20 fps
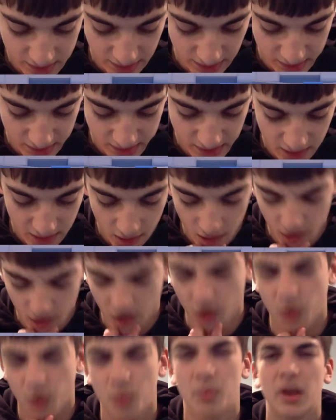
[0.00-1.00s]
I said,
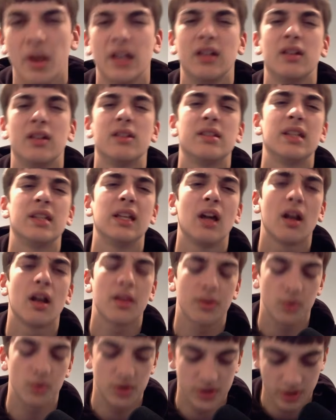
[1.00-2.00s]
oh my goodness, he got a
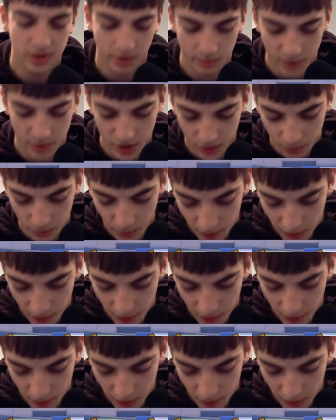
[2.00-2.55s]
3-star Monk. What